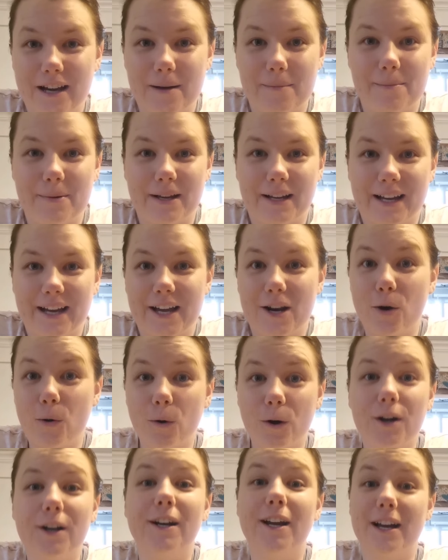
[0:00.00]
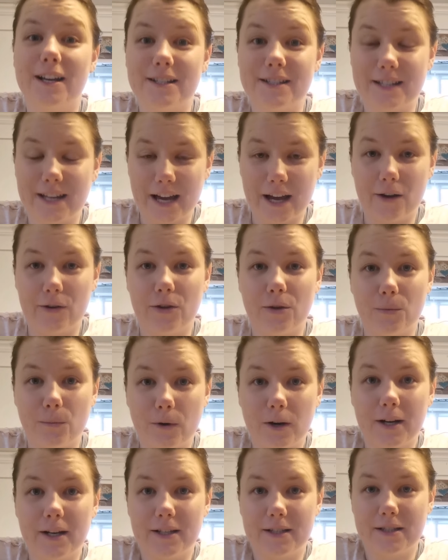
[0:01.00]
up and kind of organized to how you
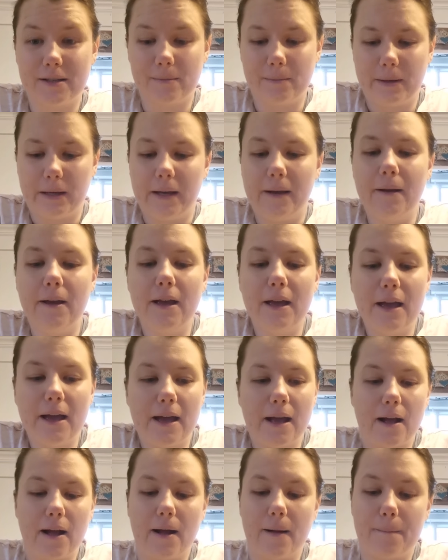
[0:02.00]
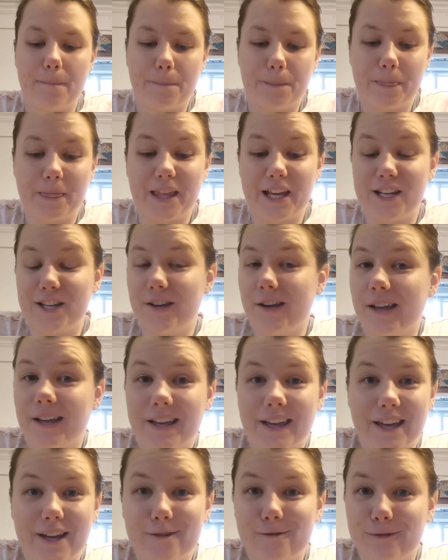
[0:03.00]
want it to be, then you can
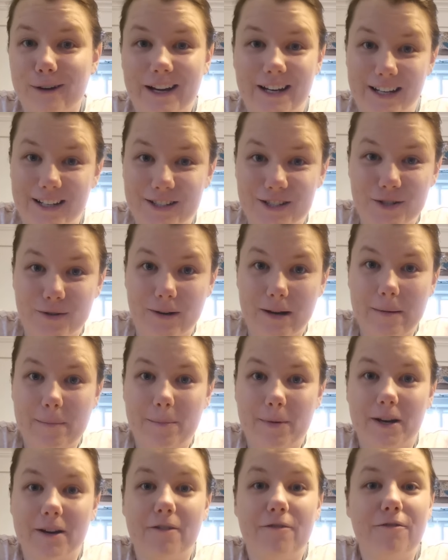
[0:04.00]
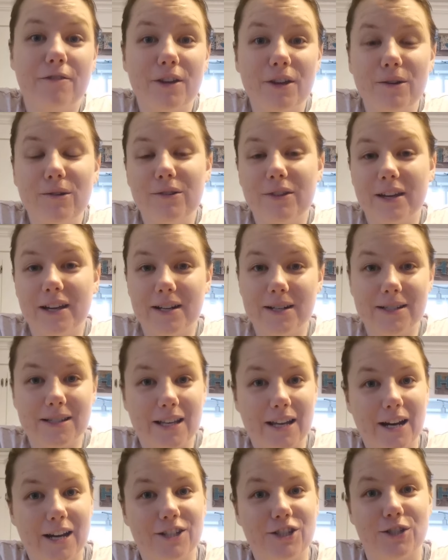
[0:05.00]
get right into it. But a few things
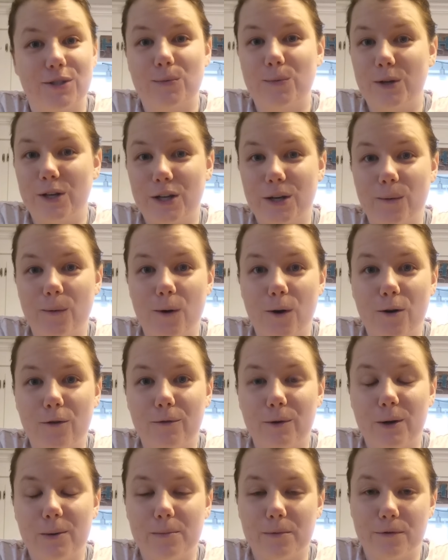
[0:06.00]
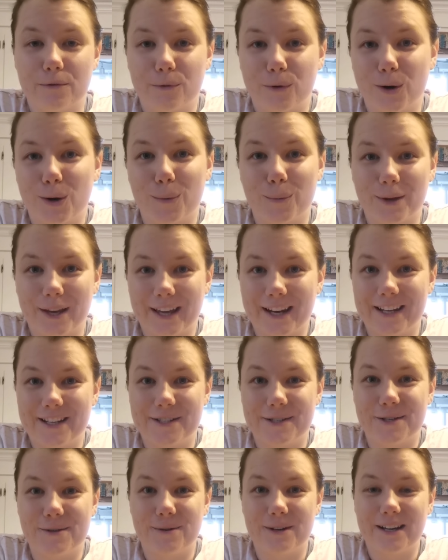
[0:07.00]
that I just want to go over before we get
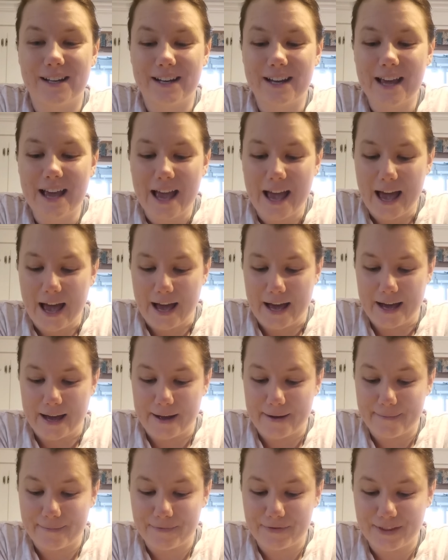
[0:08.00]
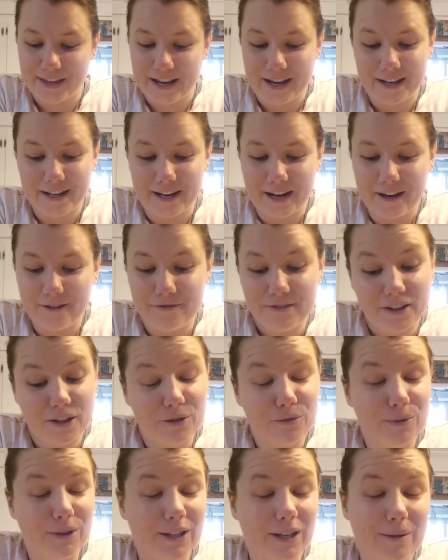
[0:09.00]
into it that I feel
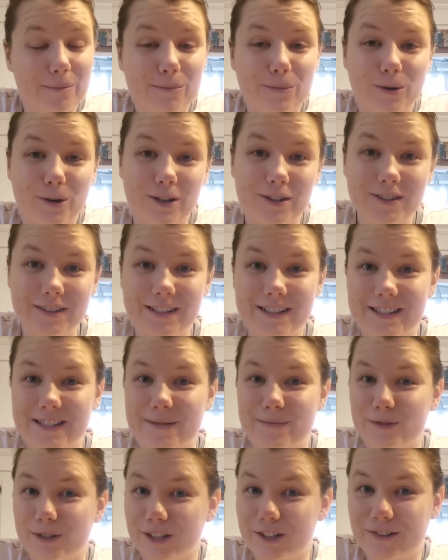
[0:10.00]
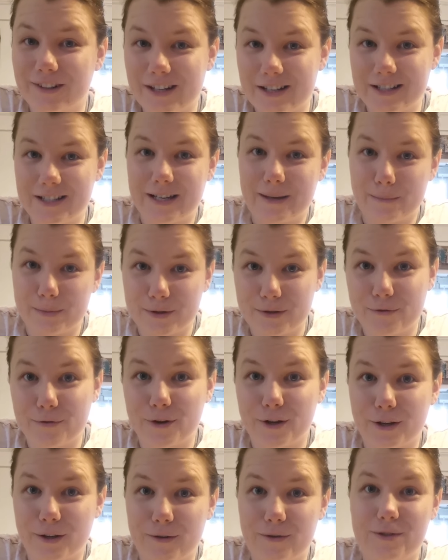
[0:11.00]
are really important and some really great tips for
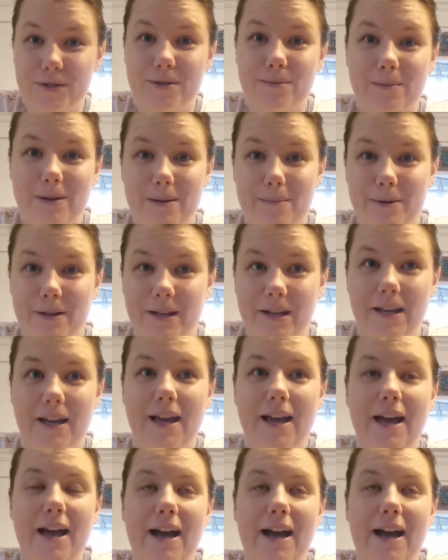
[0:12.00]
you to maybe